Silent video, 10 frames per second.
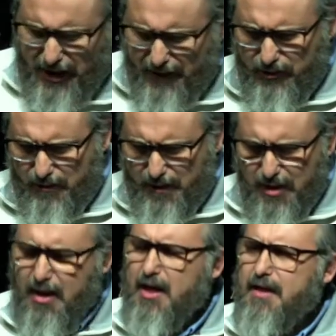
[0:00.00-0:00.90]
at it, and it just
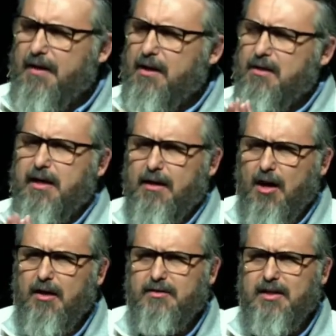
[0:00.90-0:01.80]
came to me that,
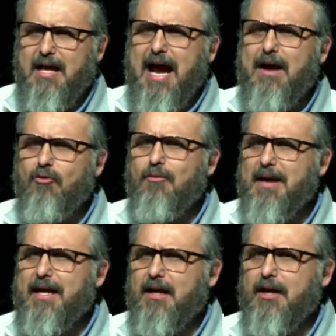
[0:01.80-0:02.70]
that God said,
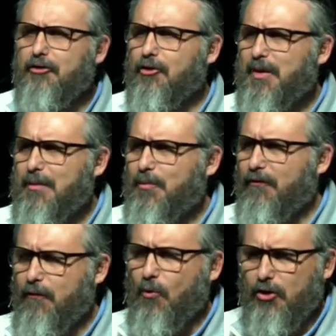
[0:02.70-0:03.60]
I will make
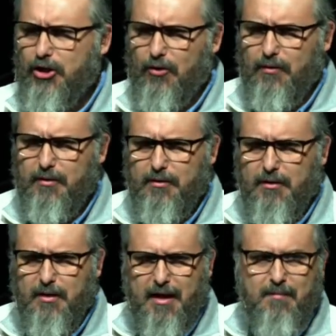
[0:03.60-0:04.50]
another people for
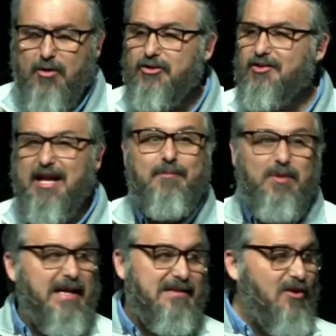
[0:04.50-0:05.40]
you. And
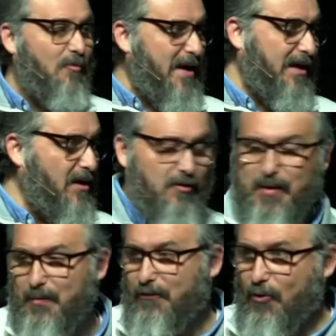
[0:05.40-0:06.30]
Moses is like, please don't
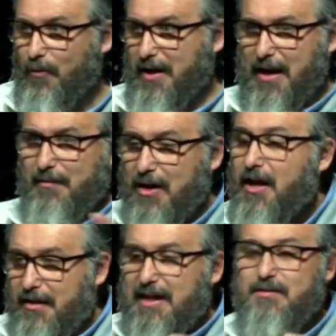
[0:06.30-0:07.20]
make another people for
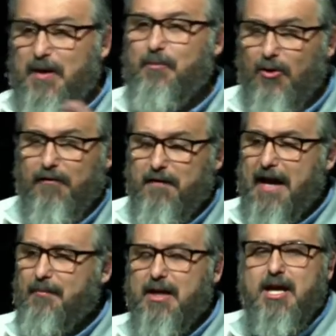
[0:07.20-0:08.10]
me. I mean, these
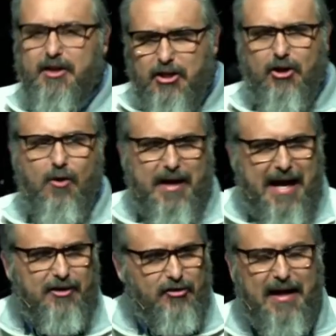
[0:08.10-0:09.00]
people are fine. But do
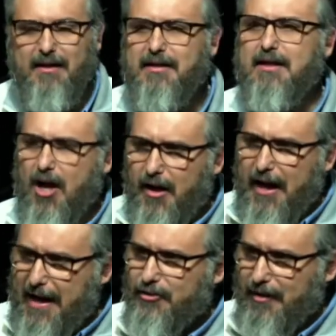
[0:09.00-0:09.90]
you know, in
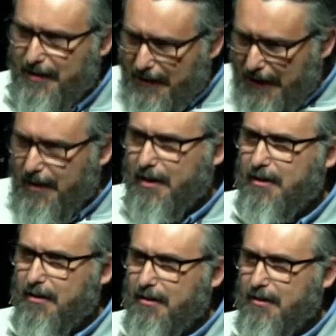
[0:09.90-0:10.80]
actuality, God actually
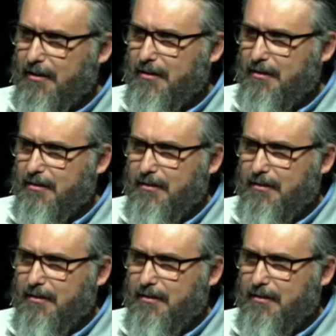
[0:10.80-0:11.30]
did